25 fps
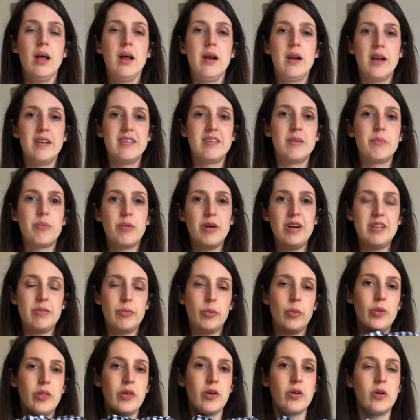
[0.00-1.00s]
nice and
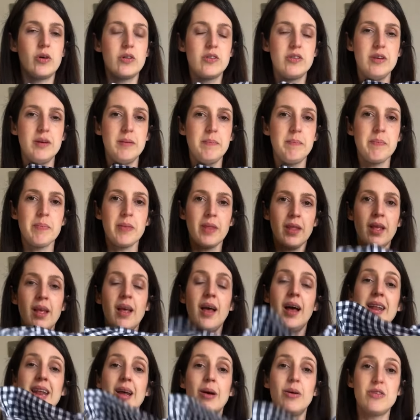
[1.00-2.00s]
breathable with the cotton.
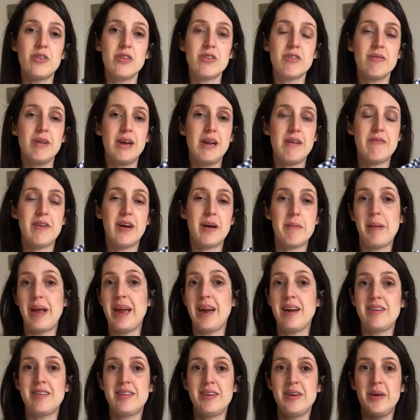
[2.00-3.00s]
And yeah, it was just a really fun
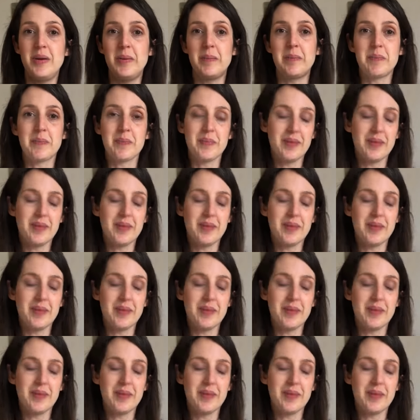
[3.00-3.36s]
make too.